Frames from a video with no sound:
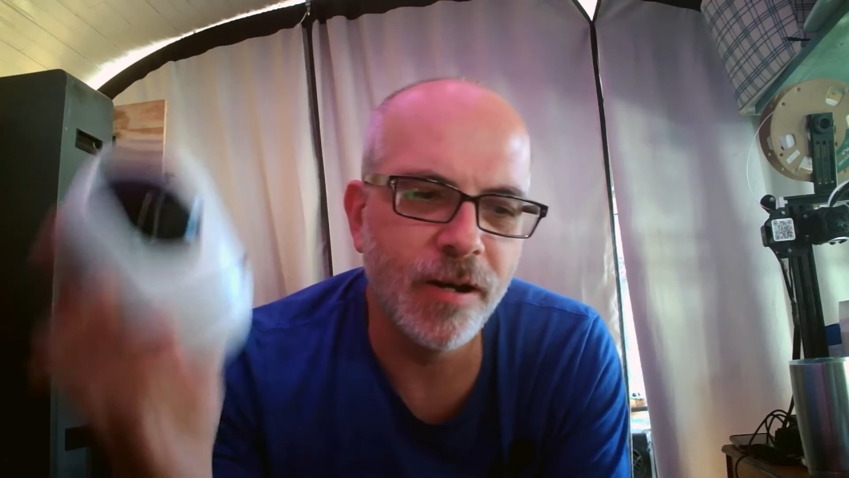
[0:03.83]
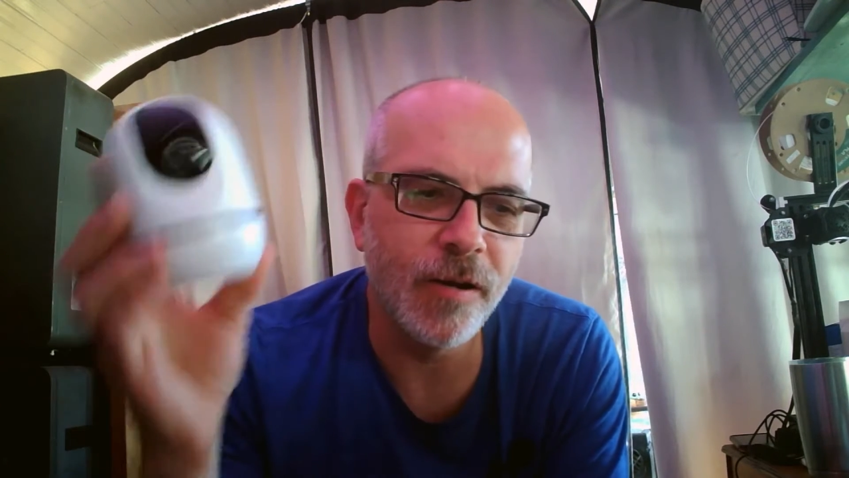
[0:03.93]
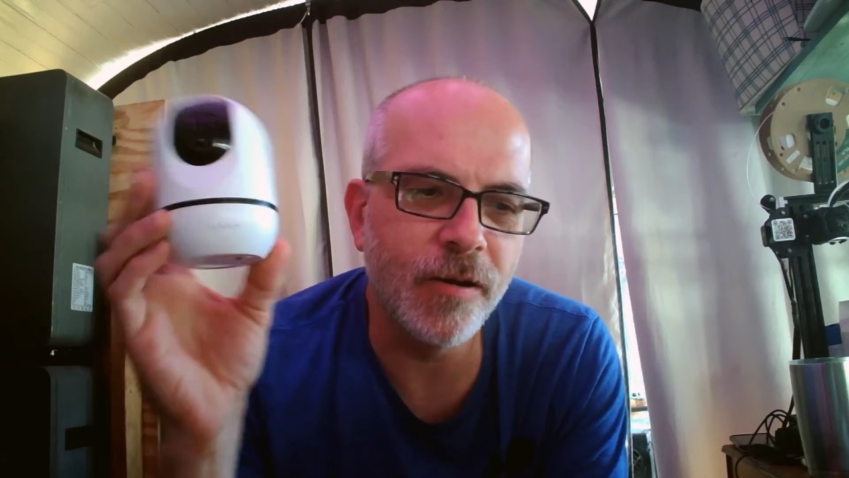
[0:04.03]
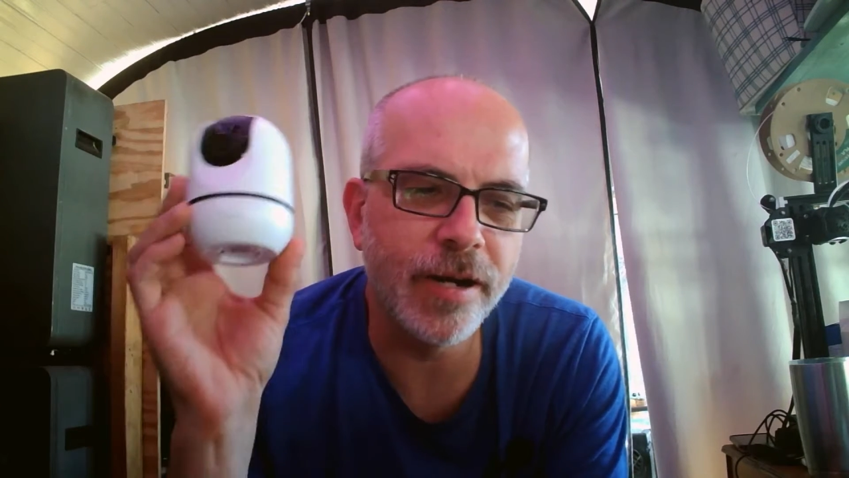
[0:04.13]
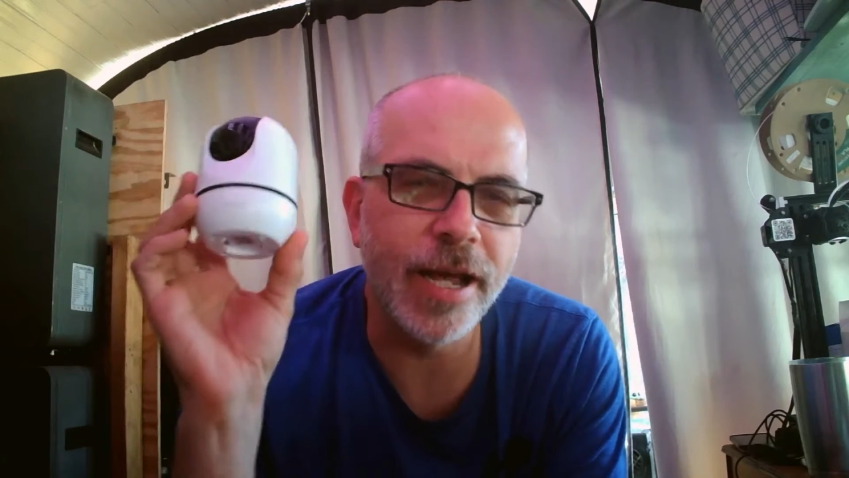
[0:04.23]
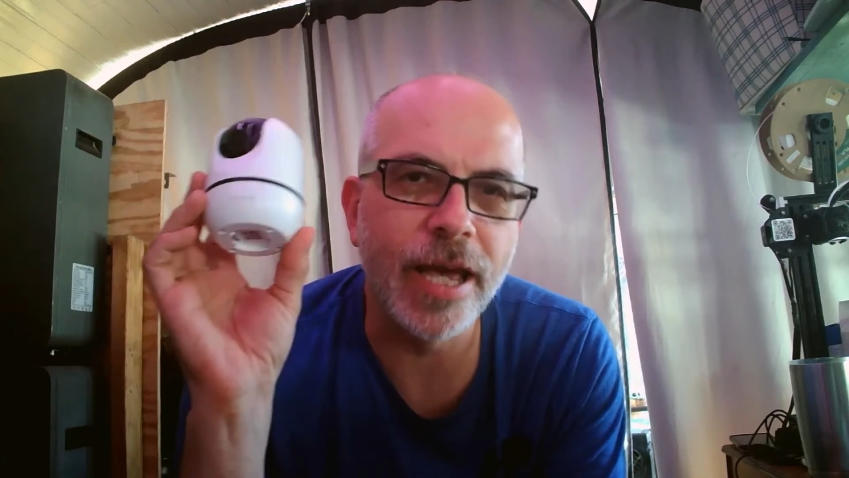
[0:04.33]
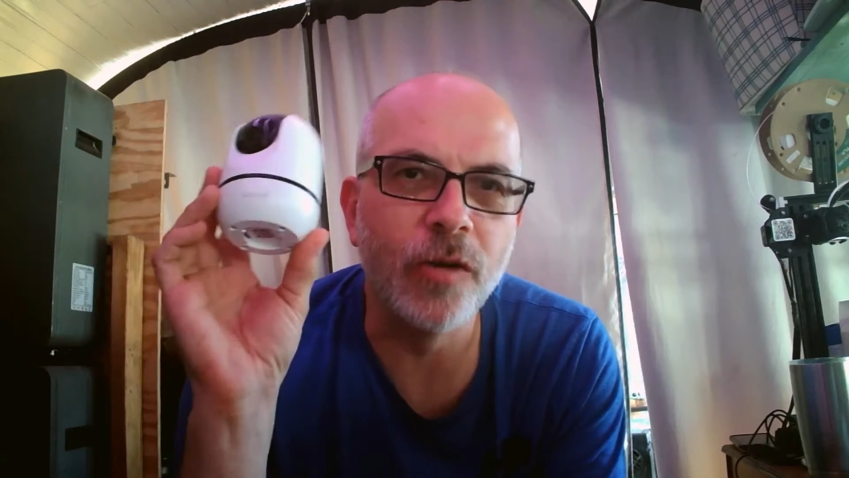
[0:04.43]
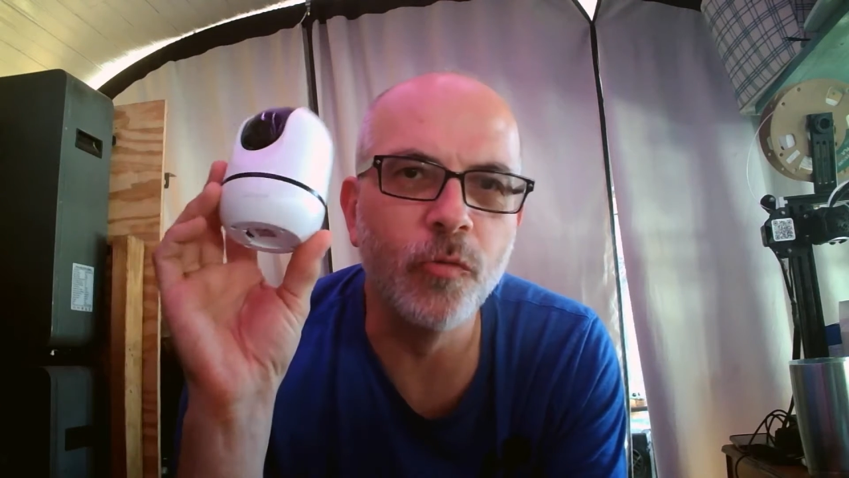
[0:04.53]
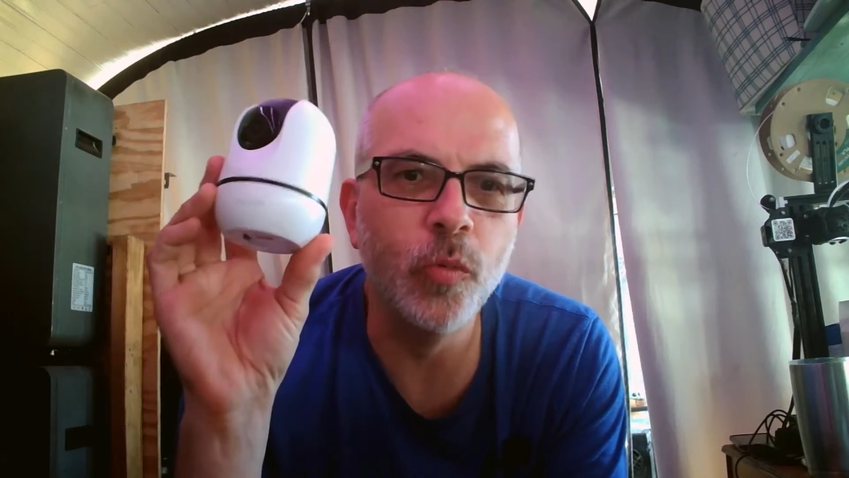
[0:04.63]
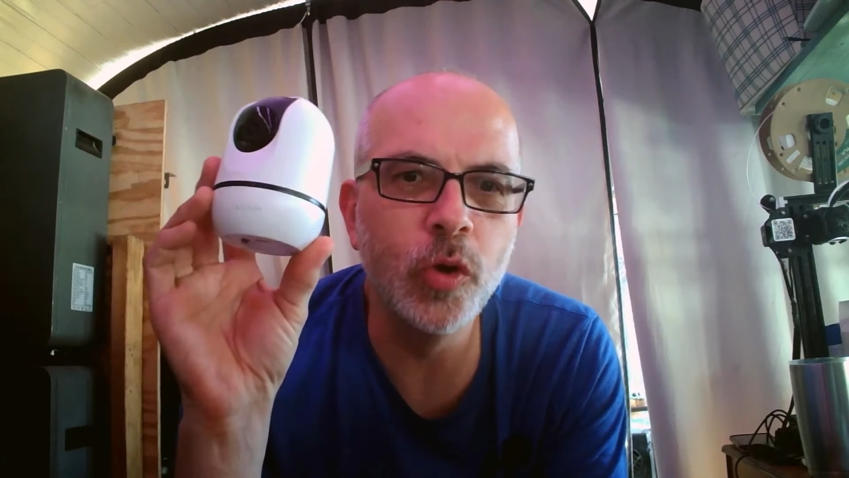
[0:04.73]
on a
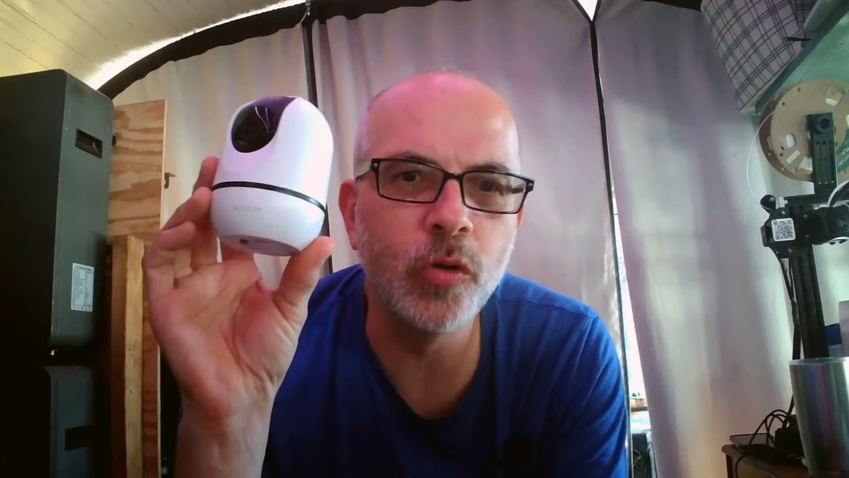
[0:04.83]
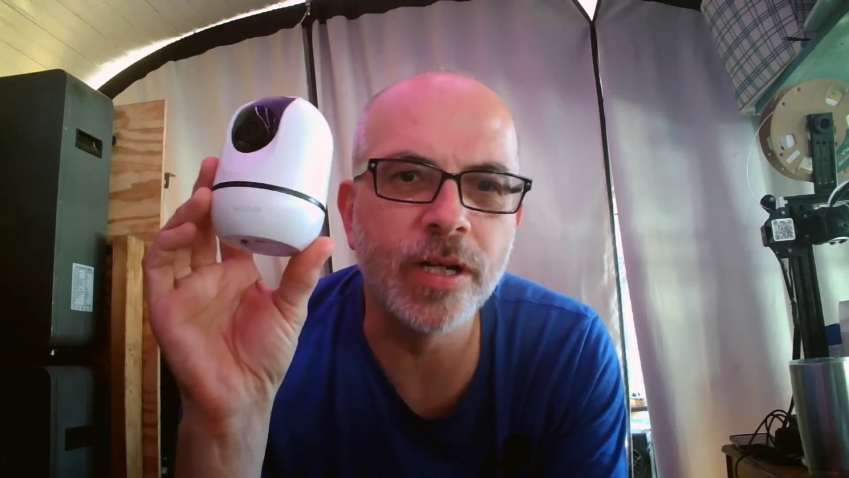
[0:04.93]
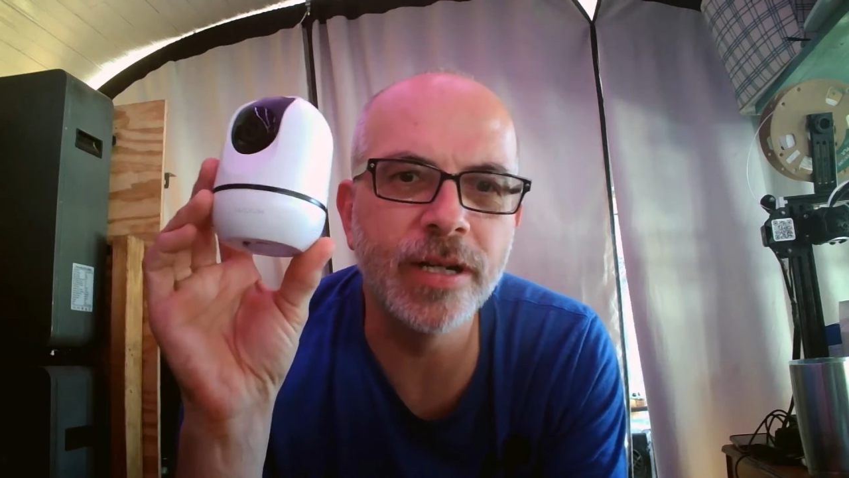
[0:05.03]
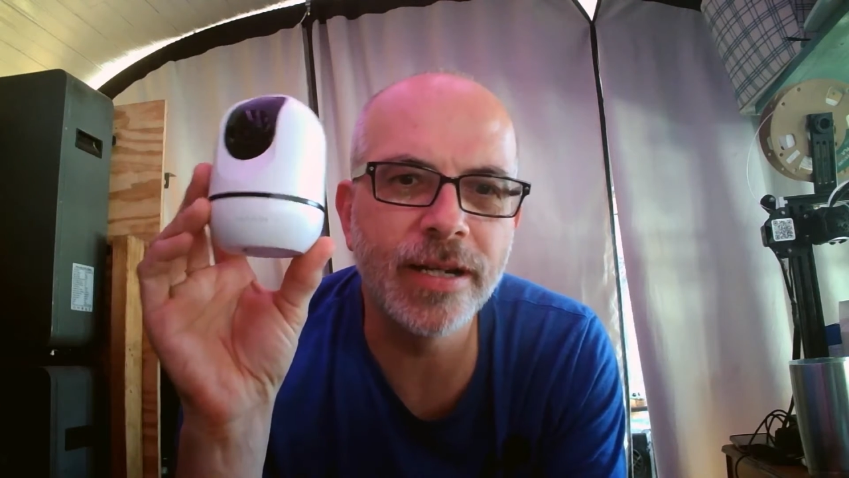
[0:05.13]
WUUK